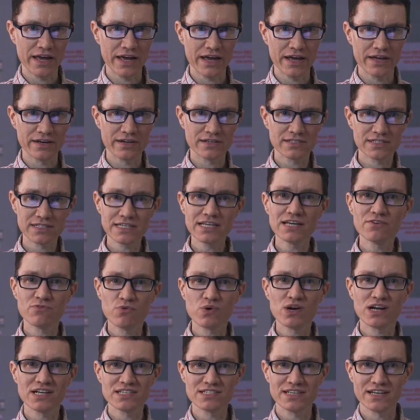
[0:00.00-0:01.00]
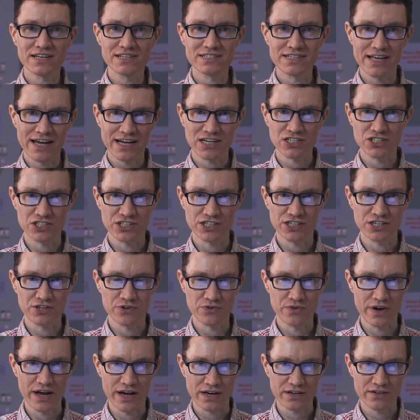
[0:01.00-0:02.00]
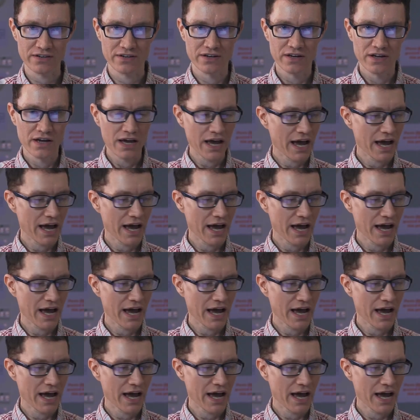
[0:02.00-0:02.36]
and see if what I said is actually correct.